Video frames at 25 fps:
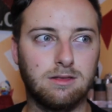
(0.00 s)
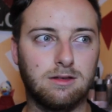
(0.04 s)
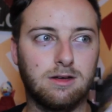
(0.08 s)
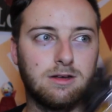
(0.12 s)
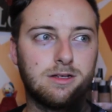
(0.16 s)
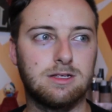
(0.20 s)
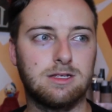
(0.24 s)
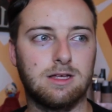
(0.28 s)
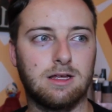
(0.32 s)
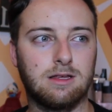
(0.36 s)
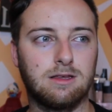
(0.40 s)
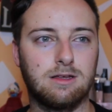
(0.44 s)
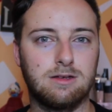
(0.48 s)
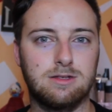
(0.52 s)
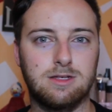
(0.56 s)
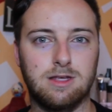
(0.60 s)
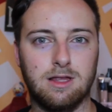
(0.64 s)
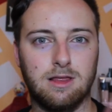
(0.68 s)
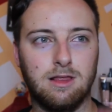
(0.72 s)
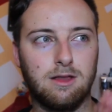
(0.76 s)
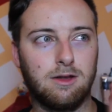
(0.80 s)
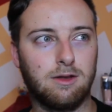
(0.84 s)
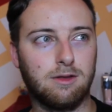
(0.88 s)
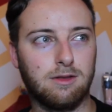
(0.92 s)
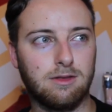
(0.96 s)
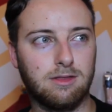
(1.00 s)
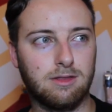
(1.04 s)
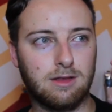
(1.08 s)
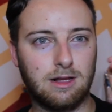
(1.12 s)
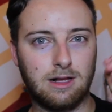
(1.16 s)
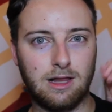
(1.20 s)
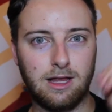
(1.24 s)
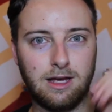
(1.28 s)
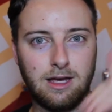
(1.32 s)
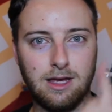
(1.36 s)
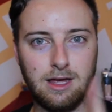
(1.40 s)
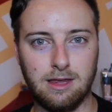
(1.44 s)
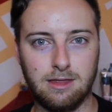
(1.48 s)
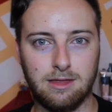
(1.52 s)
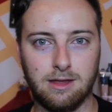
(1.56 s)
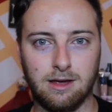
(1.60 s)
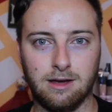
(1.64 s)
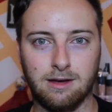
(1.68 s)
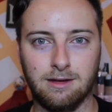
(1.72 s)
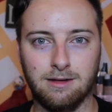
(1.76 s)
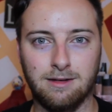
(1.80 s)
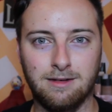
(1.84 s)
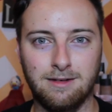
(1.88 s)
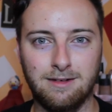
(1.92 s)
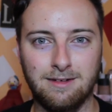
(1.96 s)
There's a, there's a little clicky
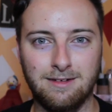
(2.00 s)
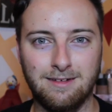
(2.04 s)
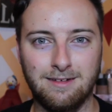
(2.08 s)
thing.